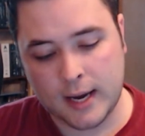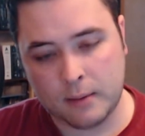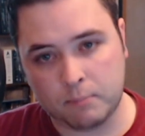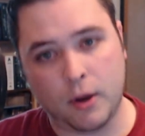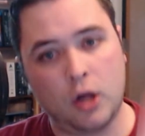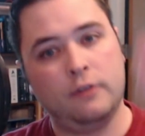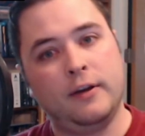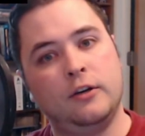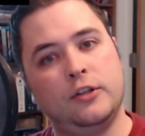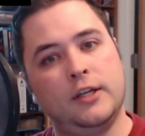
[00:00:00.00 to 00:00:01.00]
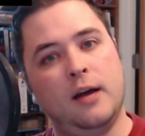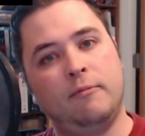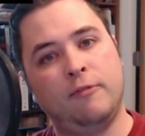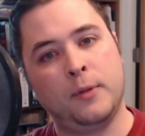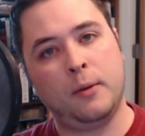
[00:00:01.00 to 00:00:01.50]
a ball of energy
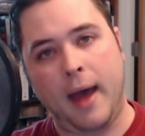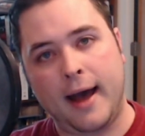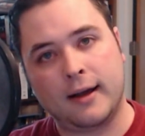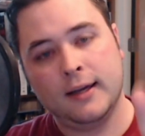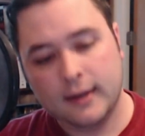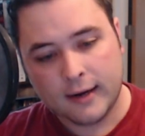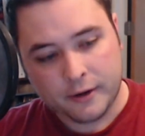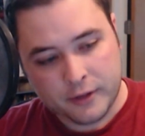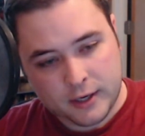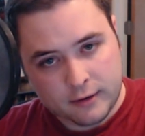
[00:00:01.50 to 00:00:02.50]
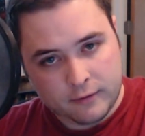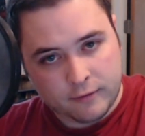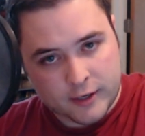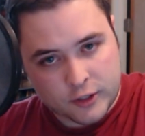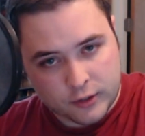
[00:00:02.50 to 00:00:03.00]
up from their back, and then it
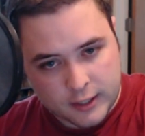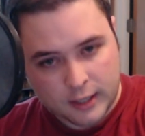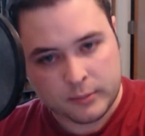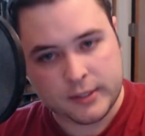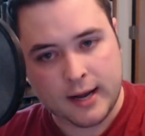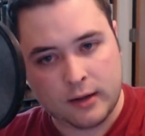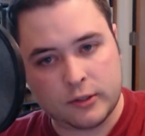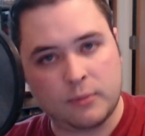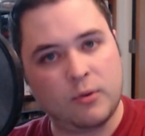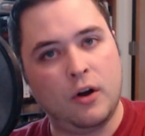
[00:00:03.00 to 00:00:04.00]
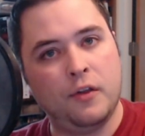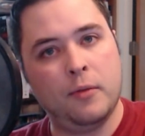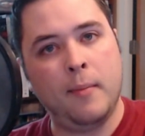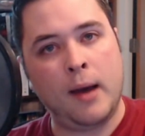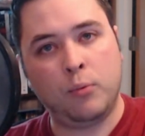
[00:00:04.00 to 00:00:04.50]
eventually comes down somewhere on
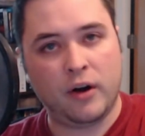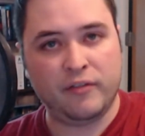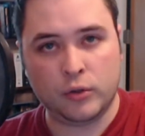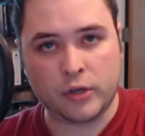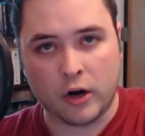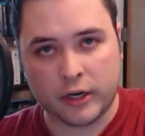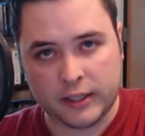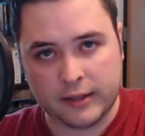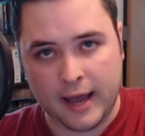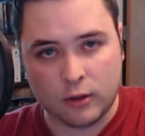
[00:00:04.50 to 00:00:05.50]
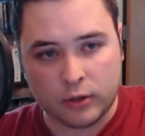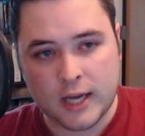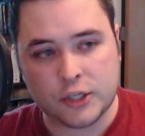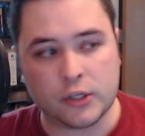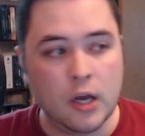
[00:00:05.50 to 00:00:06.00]
the map wherever you targeted that
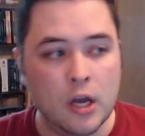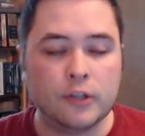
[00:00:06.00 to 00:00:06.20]
location.